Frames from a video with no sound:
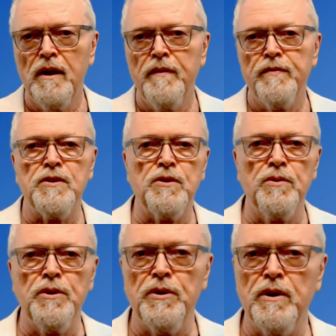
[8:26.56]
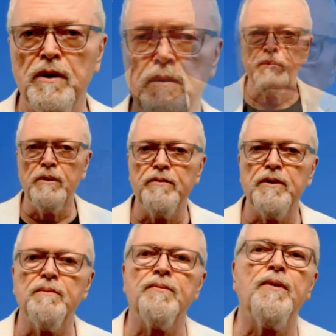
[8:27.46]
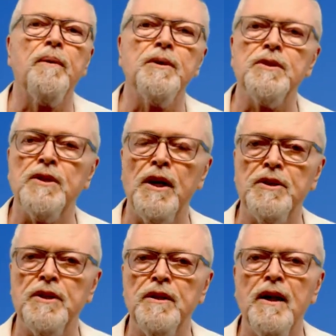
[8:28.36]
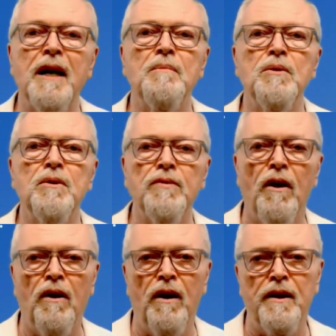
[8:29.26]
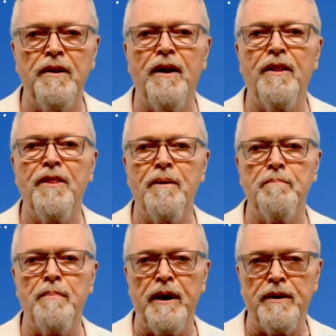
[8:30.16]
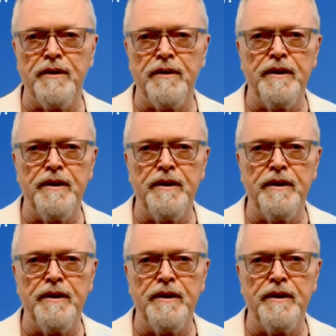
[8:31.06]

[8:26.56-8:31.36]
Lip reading: The sooner you can remove them from your session and move on, the better.